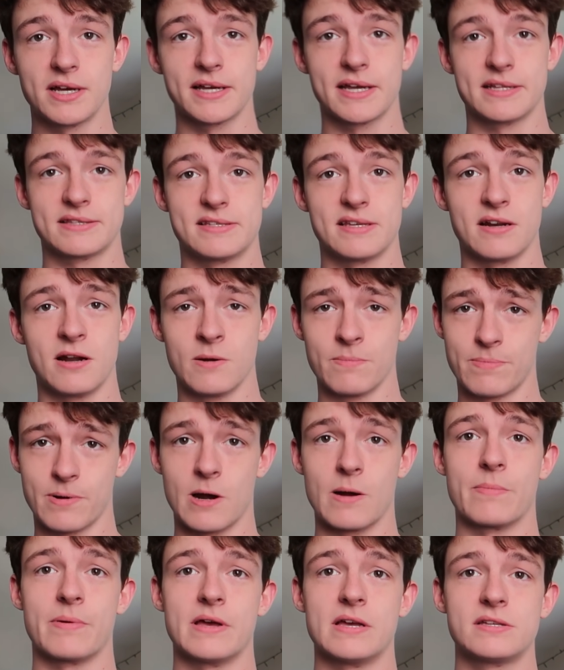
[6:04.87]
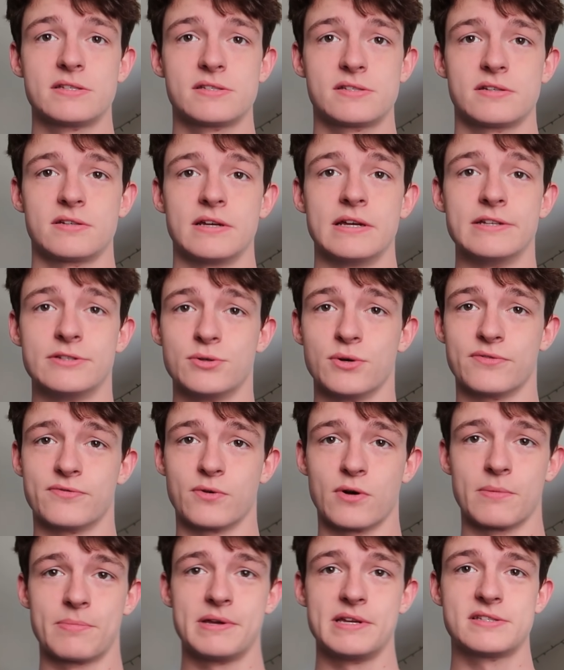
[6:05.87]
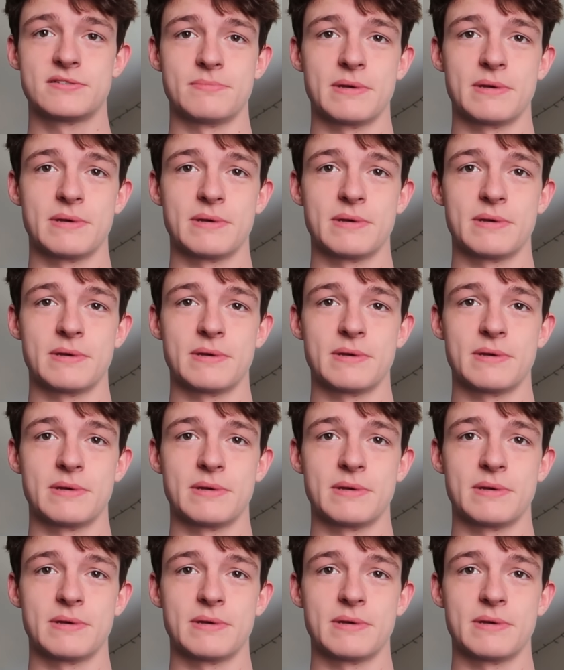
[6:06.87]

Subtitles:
nuggets in on purpose into a four-piece?